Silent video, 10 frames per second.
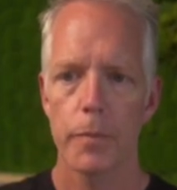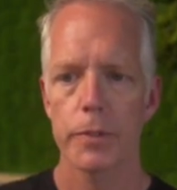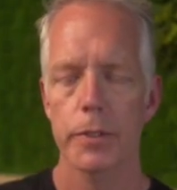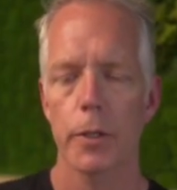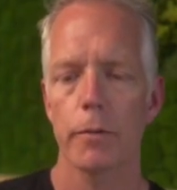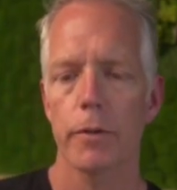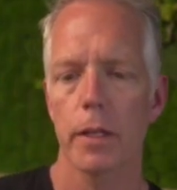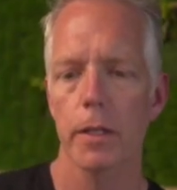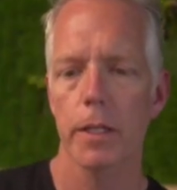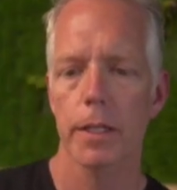So if we
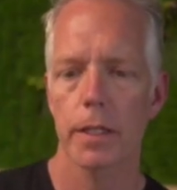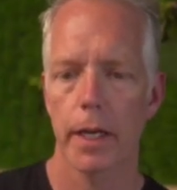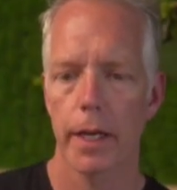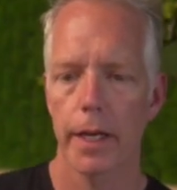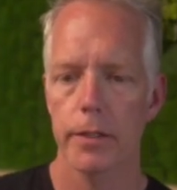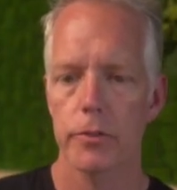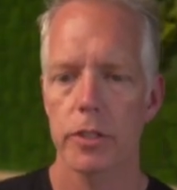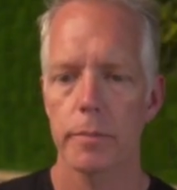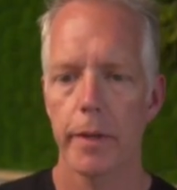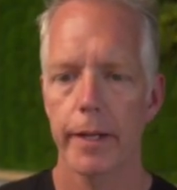look at that,
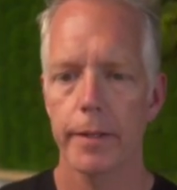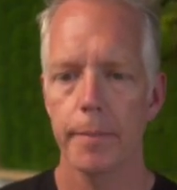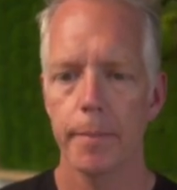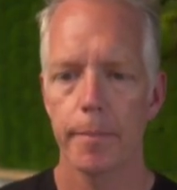G minor,